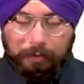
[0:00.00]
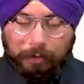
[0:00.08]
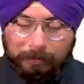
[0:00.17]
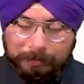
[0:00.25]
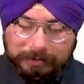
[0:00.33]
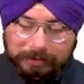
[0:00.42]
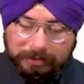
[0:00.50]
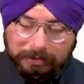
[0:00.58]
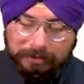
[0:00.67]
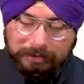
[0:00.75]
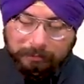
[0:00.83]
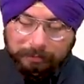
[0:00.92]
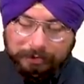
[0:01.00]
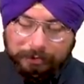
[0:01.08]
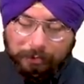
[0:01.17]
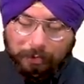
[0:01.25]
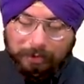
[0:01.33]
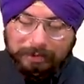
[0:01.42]
crops, which you
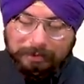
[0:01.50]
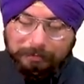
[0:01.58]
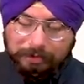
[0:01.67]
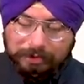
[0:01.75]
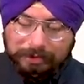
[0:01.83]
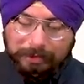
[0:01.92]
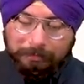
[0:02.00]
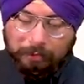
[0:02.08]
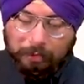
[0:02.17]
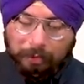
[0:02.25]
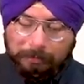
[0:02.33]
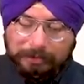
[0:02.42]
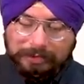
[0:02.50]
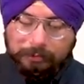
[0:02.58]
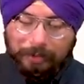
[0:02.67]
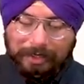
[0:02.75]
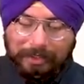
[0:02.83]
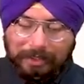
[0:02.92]
call them GM crops as
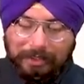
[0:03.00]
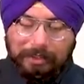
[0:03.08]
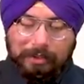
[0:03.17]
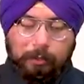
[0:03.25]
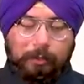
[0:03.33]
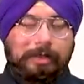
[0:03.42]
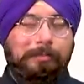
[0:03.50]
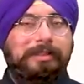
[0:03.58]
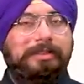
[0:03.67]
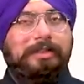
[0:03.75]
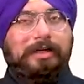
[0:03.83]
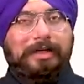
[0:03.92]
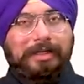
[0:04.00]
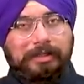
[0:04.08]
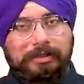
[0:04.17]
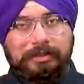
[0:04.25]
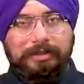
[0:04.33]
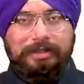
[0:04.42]
well, we'll be studying
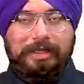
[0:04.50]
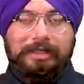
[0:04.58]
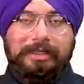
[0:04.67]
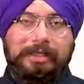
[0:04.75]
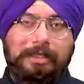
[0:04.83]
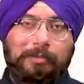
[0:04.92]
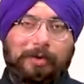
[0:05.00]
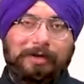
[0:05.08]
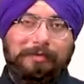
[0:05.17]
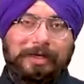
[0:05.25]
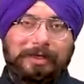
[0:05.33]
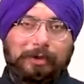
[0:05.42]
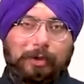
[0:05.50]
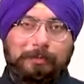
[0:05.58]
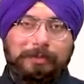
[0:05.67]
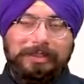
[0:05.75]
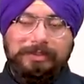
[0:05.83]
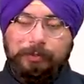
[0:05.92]
genetically modified
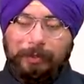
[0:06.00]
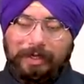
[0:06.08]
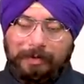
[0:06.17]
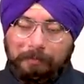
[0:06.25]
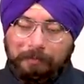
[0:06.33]
crops as well.